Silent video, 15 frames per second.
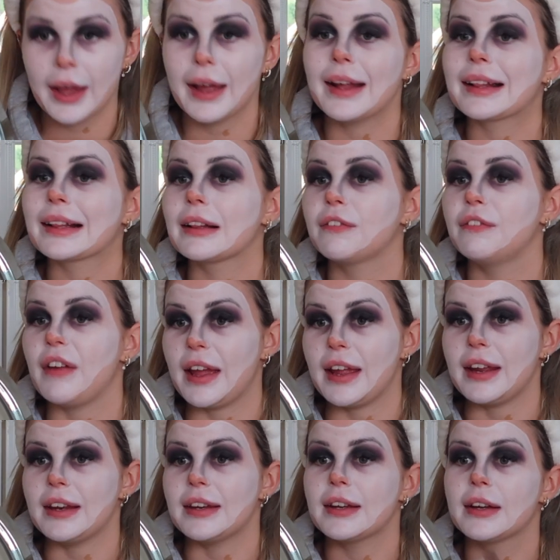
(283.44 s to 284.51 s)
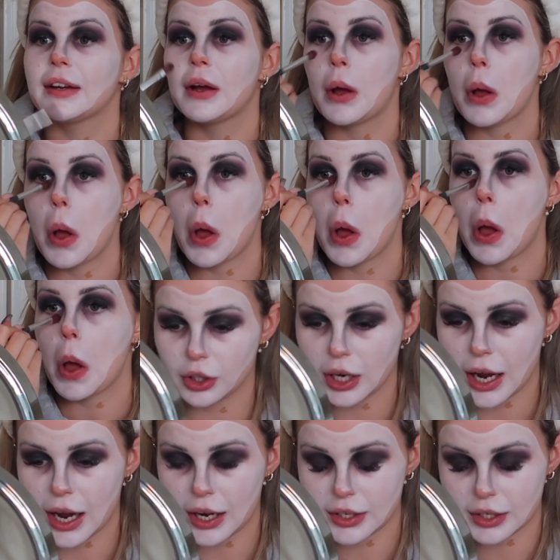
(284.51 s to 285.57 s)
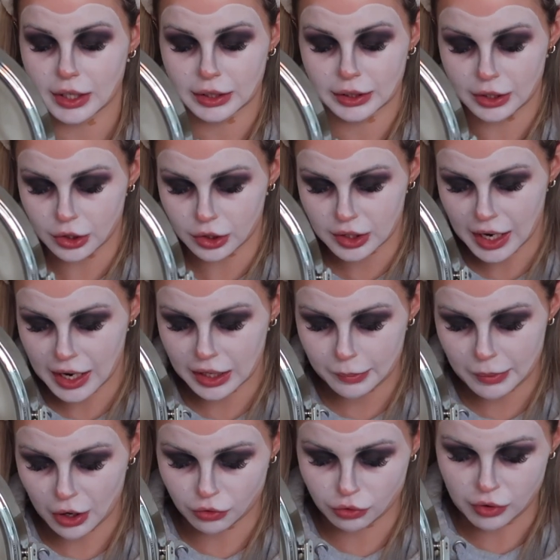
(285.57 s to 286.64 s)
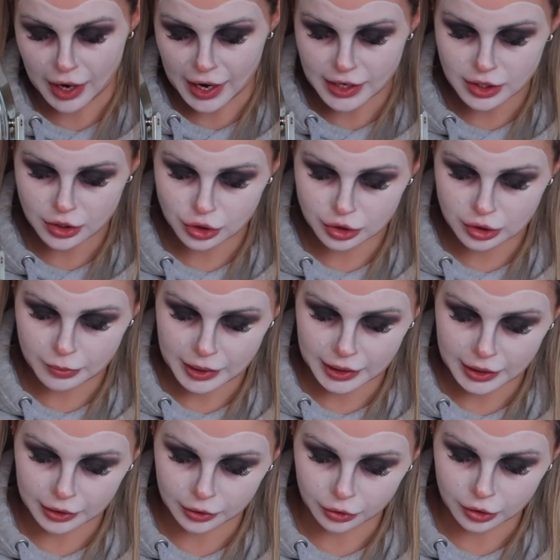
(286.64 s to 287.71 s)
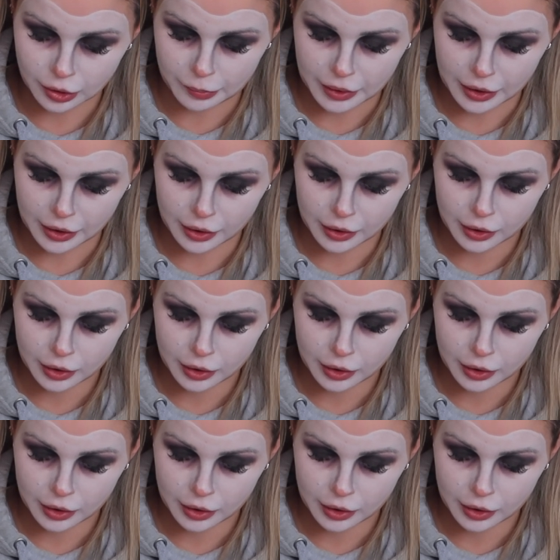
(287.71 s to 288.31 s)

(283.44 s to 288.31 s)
it'll fade. I'm going to add a little tiny bit of red just to make it look a bit